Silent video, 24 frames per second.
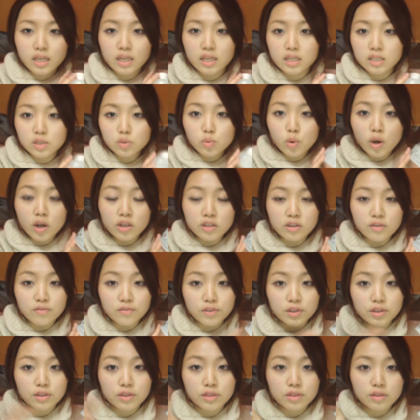is one of
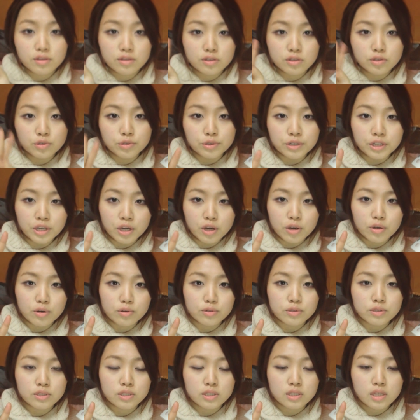the
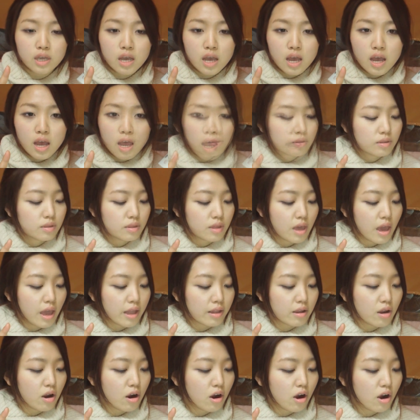trios
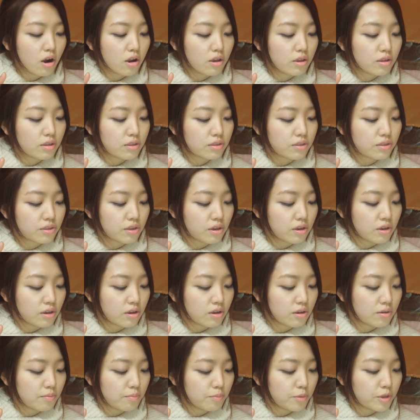that are
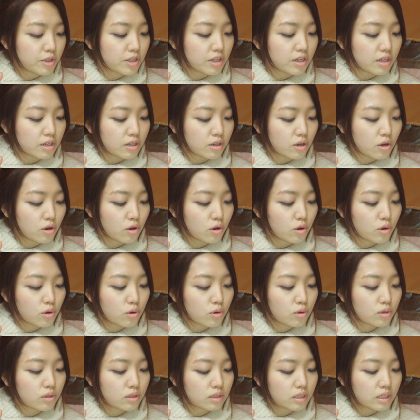the Banila
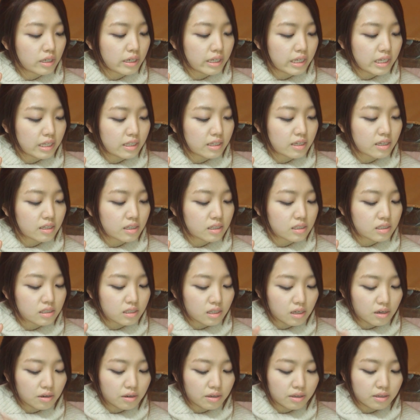Co Clean It
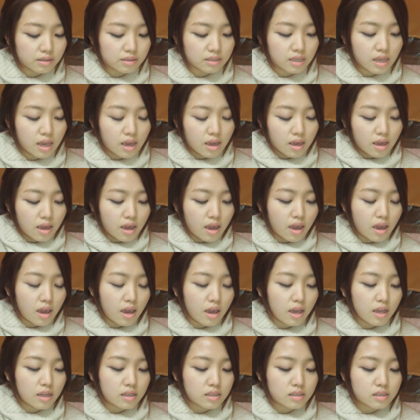series,
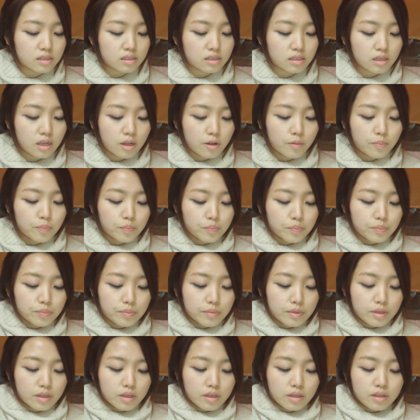and
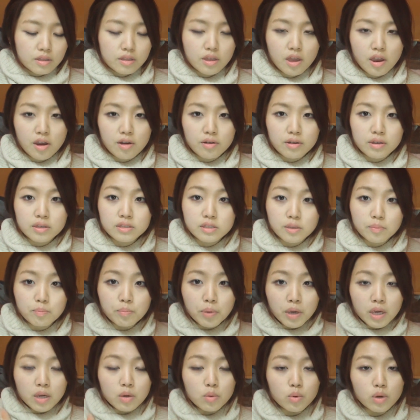there is a
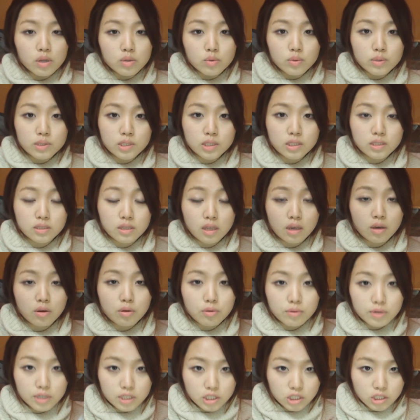pink one, which is the
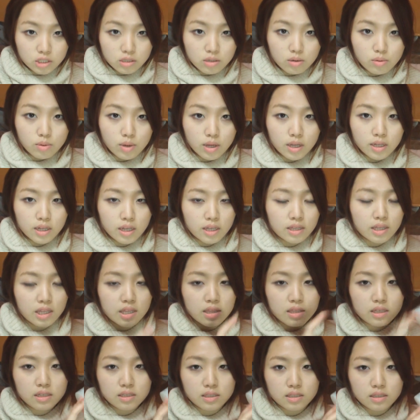original one, and
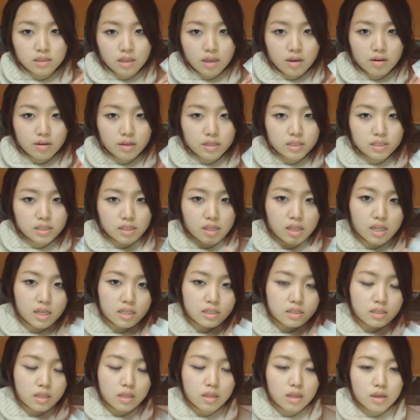then there is
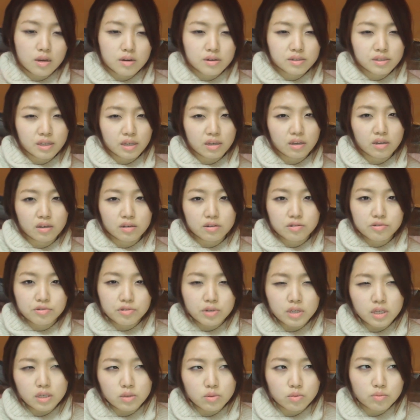this, and there is like a
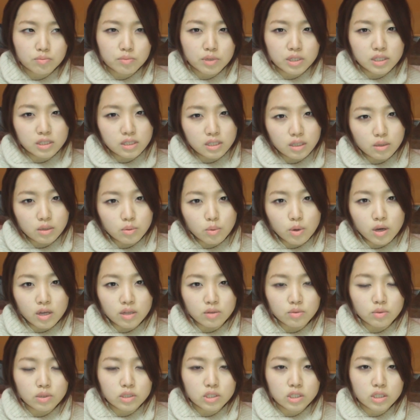green or minty
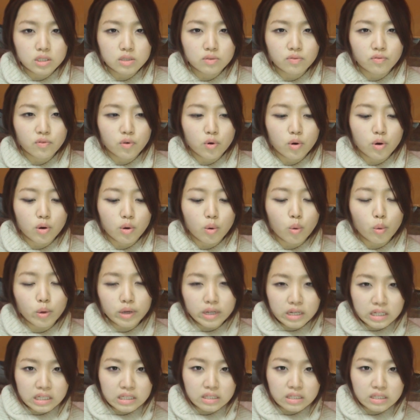one, which is for oily